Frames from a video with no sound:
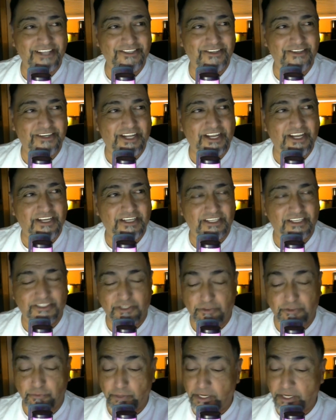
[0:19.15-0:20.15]
today because
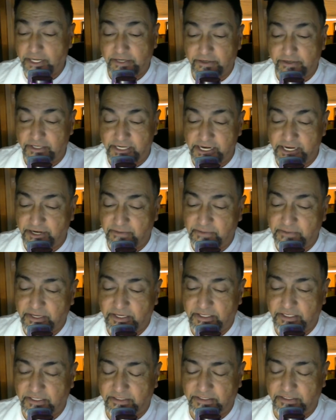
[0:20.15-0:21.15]
you really couldn't hear me
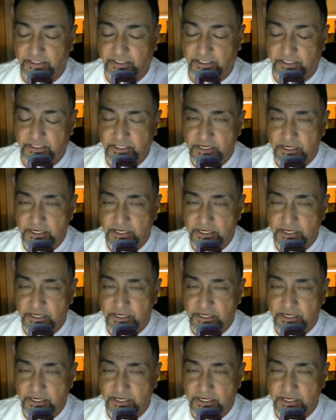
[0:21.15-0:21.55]
because I